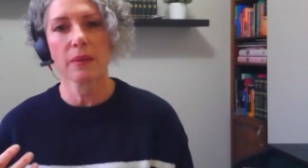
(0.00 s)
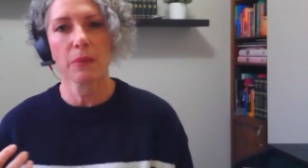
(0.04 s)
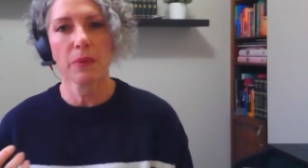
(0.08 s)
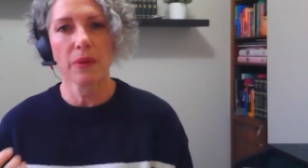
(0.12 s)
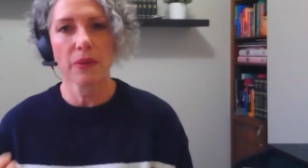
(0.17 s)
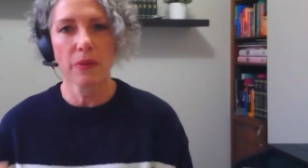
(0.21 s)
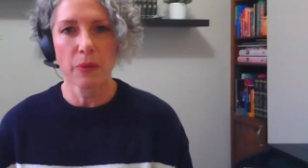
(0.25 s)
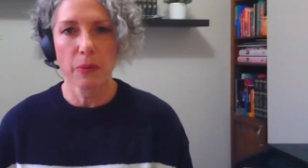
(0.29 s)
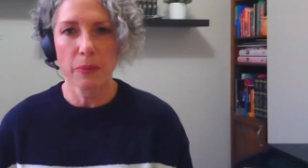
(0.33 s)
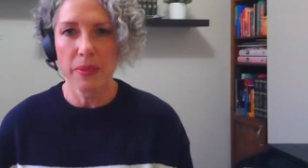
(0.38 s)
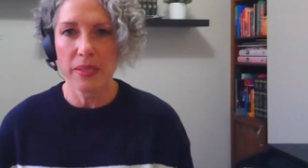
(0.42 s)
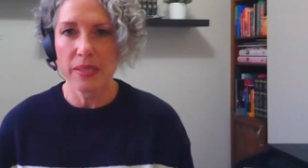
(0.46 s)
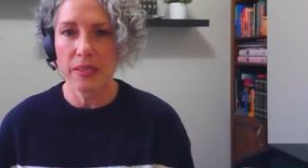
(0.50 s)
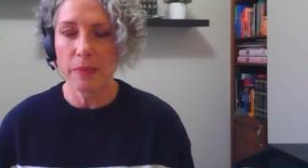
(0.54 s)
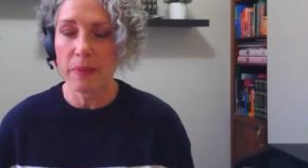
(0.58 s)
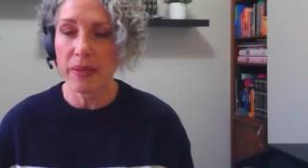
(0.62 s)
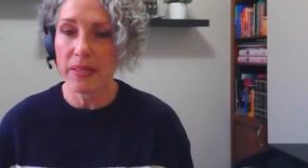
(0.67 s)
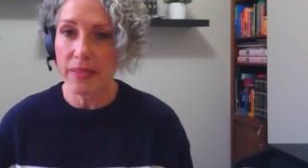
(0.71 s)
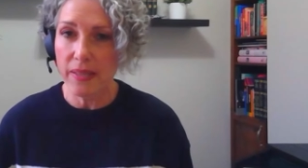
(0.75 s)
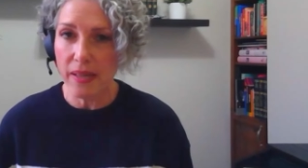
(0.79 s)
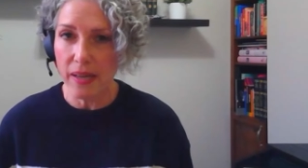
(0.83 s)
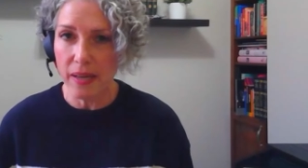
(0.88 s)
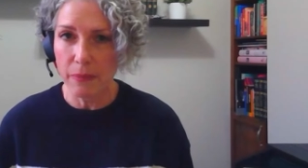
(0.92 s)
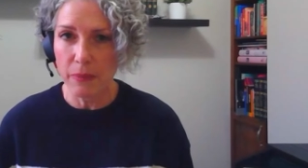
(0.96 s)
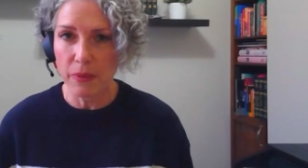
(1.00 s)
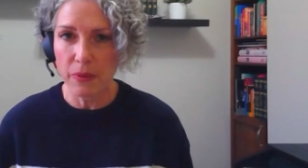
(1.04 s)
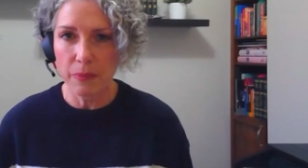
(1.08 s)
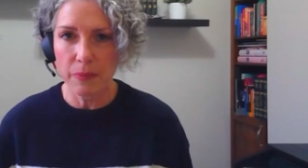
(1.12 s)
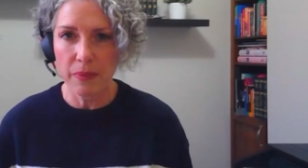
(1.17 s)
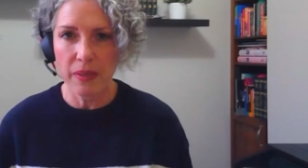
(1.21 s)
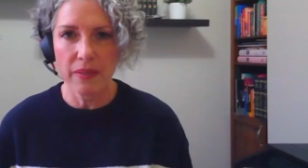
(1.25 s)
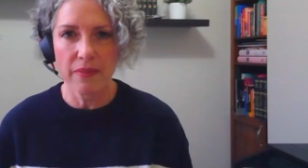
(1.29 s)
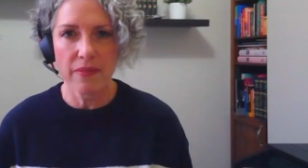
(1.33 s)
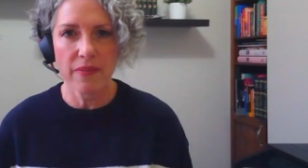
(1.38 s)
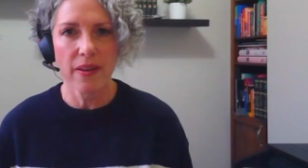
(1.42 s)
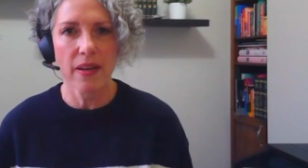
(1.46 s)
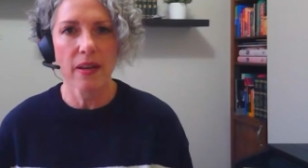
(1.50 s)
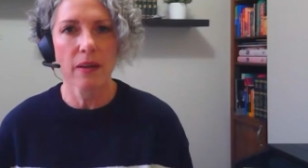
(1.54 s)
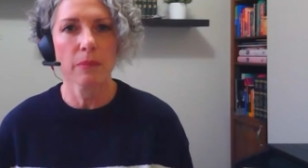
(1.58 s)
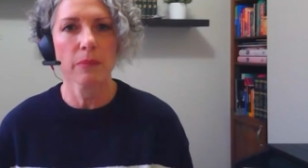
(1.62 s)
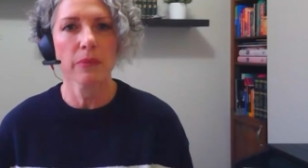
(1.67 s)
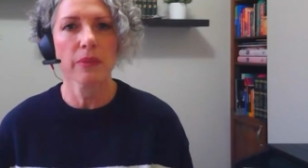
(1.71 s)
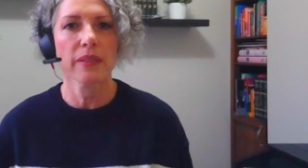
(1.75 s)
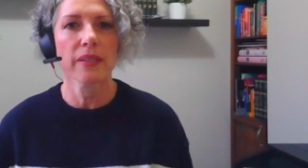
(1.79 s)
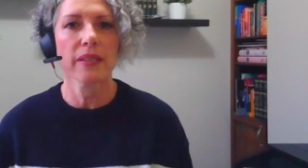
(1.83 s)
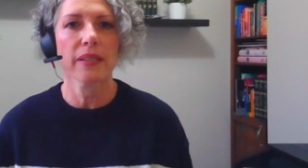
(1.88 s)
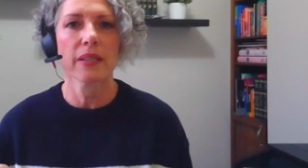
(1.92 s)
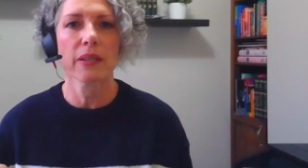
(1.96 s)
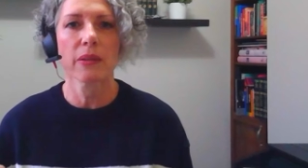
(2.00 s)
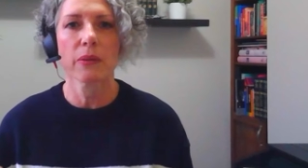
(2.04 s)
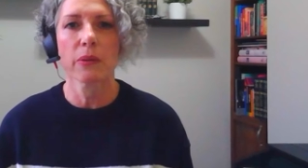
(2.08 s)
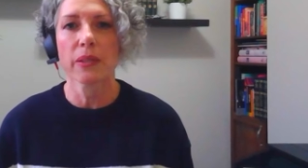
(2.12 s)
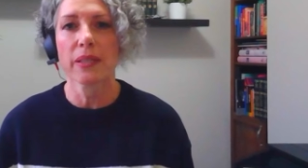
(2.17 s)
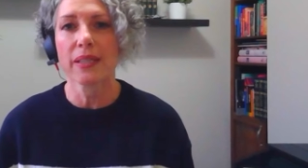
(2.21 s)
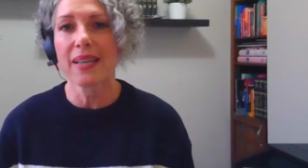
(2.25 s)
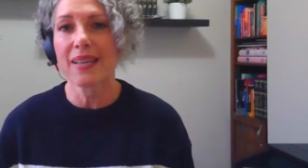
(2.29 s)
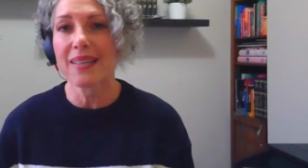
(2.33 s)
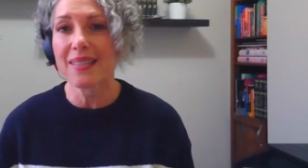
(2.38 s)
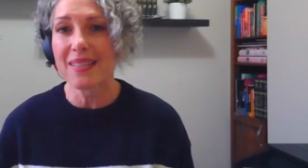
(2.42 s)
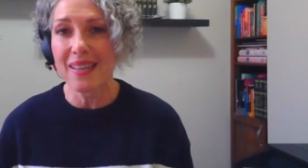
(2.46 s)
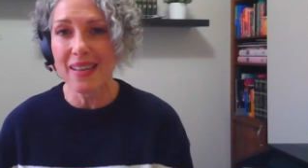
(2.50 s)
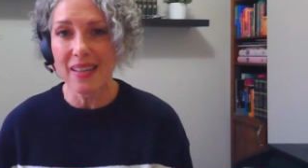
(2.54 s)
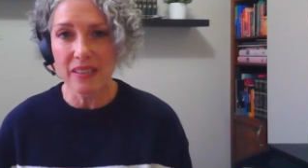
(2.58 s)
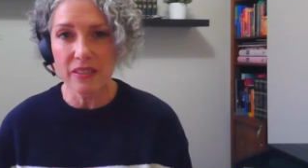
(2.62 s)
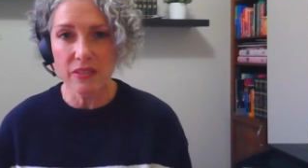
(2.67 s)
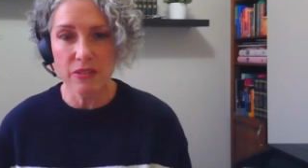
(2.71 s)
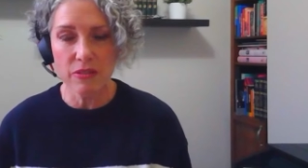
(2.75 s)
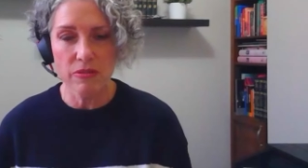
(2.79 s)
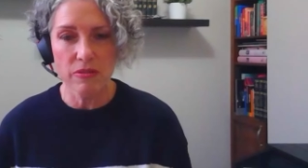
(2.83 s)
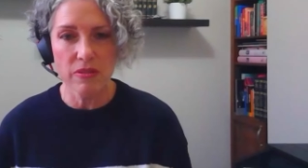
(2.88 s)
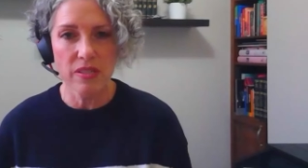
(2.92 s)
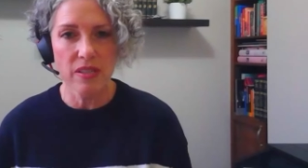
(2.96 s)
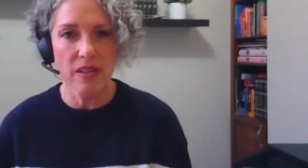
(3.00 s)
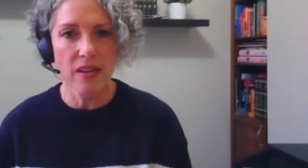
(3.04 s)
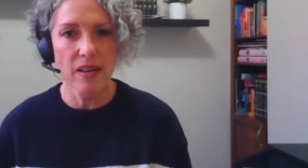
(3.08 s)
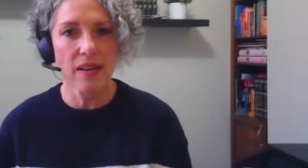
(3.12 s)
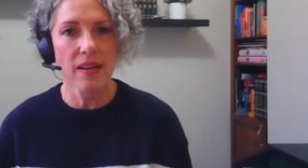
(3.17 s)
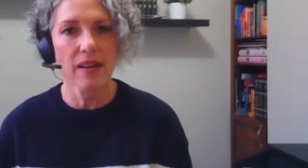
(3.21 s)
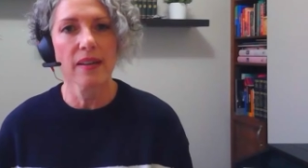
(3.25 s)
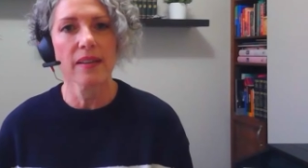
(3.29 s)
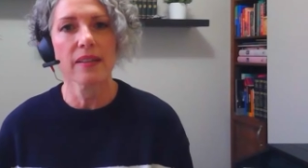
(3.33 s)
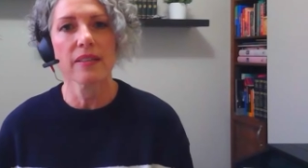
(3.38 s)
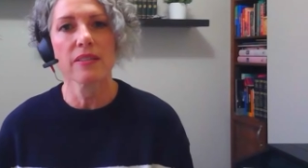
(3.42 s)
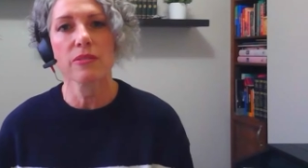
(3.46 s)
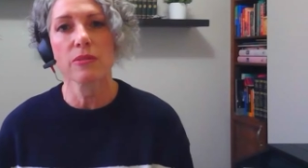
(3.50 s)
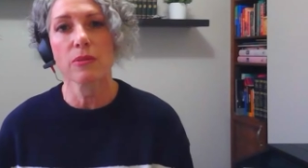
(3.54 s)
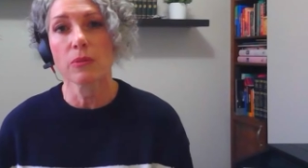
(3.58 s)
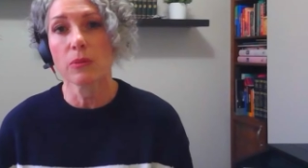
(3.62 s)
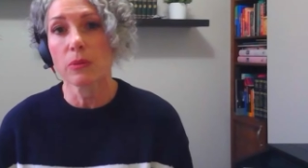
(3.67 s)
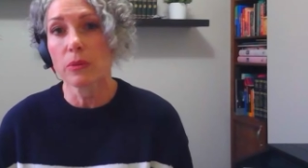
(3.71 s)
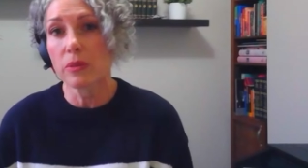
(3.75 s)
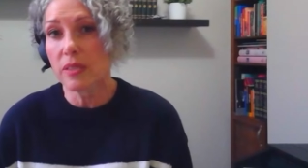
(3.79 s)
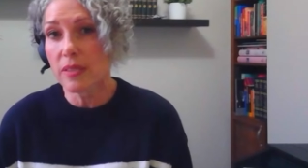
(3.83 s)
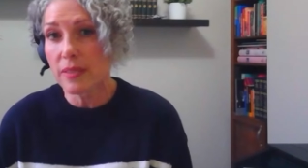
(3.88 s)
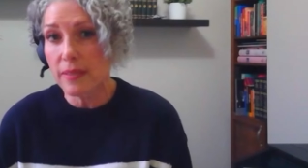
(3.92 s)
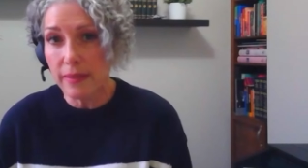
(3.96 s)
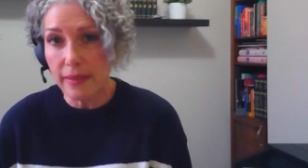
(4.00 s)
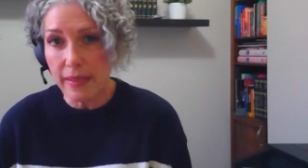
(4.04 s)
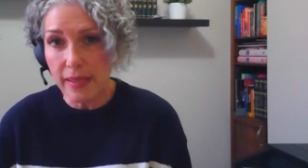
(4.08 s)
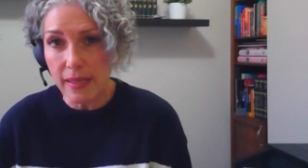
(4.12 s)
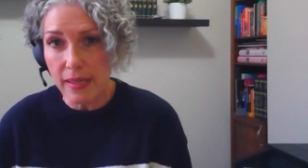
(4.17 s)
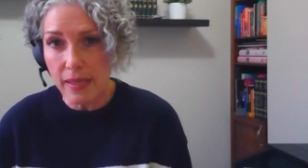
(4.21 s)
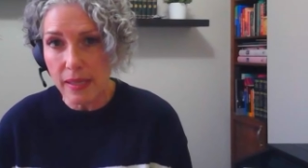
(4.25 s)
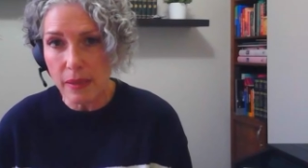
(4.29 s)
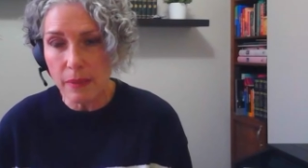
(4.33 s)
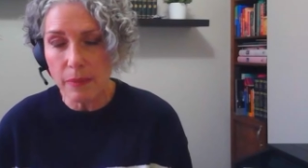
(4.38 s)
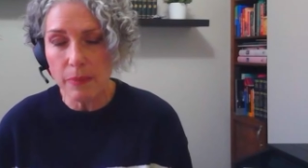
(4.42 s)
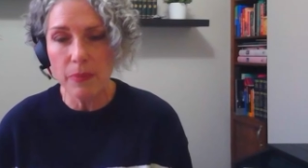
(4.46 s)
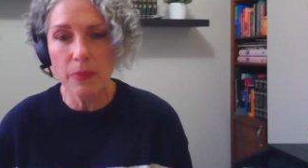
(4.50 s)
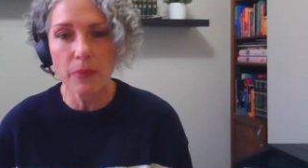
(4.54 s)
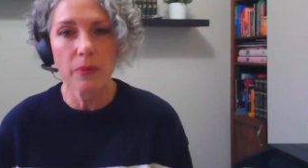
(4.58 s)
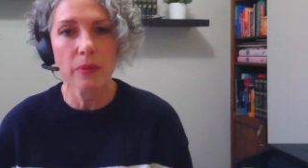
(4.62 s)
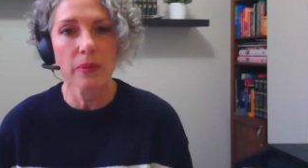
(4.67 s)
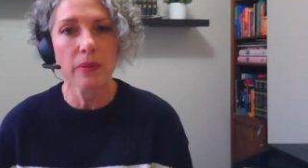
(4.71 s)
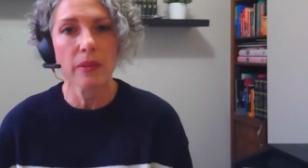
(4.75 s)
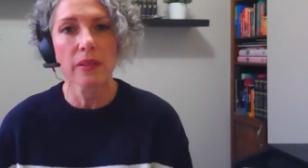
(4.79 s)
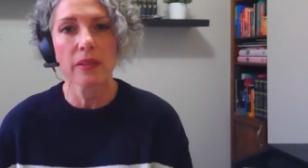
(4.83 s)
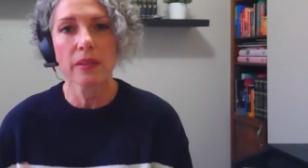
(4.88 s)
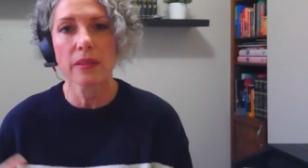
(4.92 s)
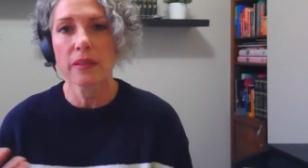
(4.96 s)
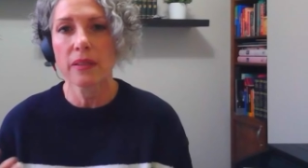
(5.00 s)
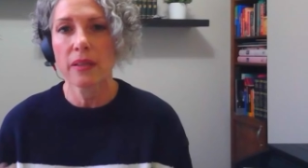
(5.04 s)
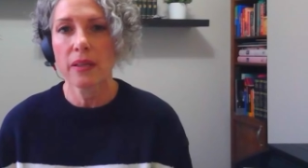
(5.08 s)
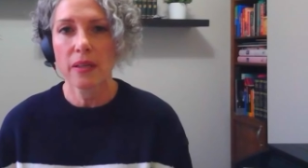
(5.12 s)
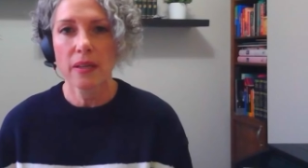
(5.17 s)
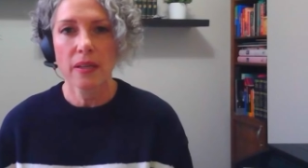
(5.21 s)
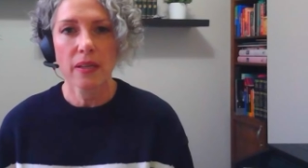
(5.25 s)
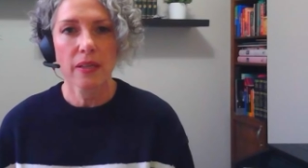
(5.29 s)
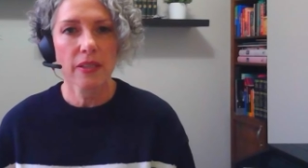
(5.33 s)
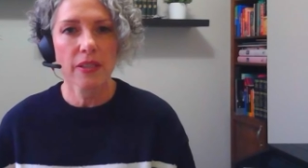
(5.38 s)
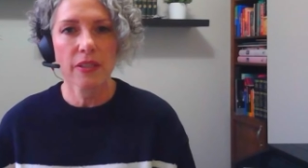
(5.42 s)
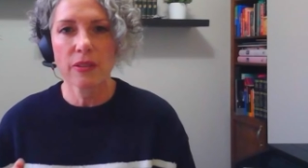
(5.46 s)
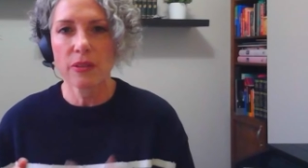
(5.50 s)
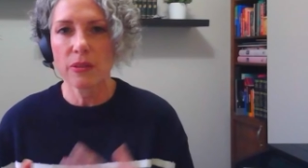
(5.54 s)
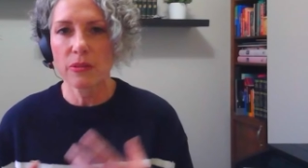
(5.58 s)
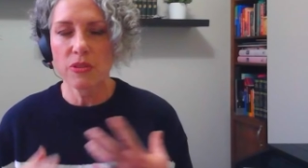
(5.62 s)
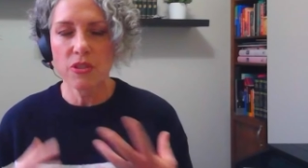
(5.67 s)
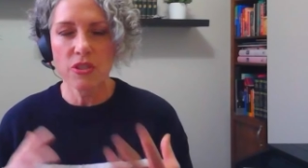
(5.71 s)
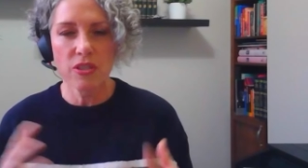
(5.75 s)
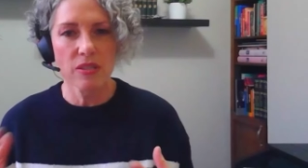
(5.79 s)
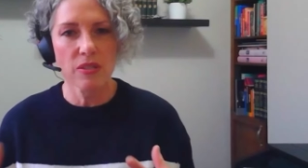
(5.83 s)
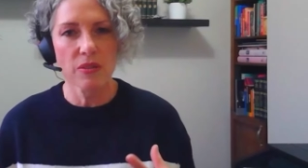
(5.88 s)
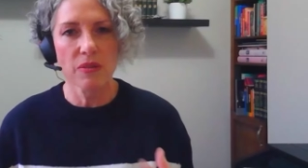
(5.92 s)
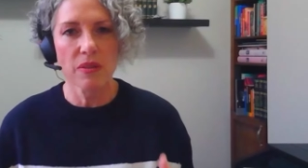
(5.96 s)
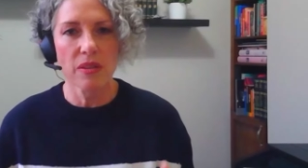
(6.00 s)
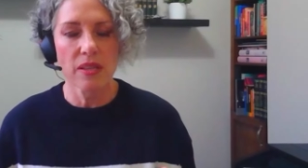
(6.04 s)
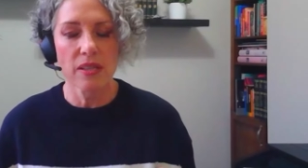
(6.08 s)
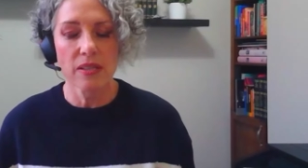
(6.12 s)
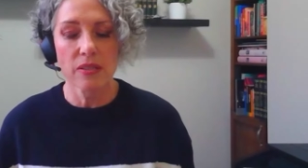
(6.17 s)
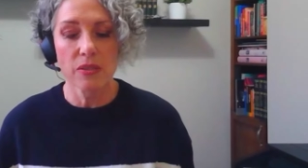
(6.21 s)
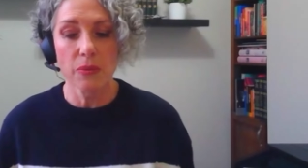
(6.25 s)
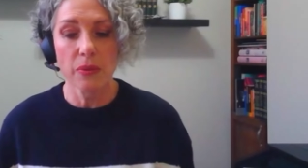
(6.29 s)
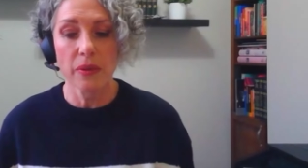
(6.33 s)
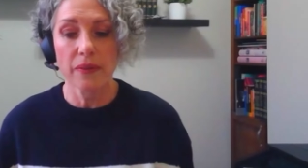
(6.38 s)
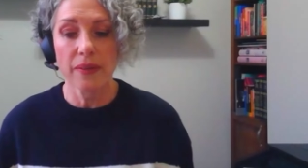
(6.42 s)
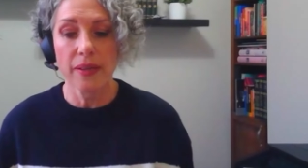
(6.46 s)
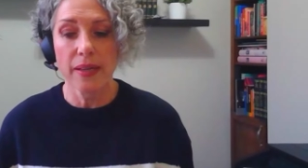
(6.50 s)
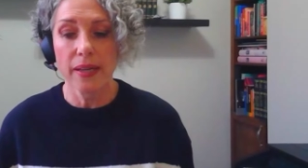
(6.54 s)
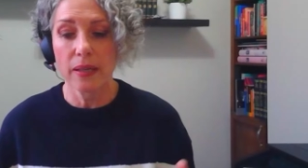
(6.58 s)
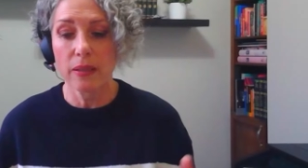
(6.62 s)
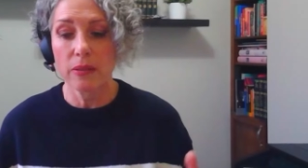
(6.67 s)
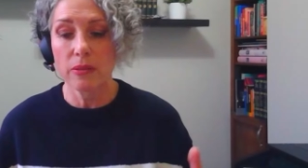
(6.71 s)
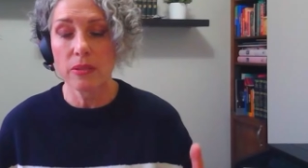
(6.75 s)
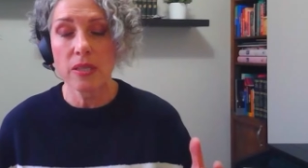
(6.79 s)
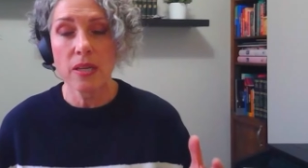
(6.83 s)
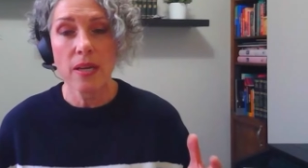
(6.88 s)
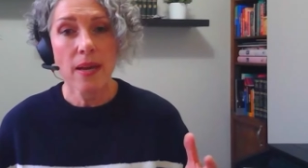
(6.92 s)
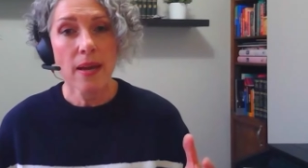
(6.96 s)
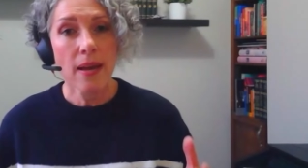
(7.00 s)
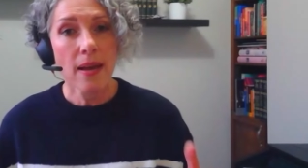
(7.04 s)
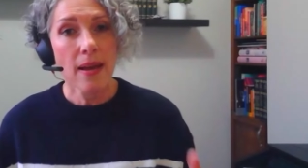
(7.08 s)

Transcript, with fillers: whether it be spend time with my family or get exercise or sleep or, you know, just do the things around the house.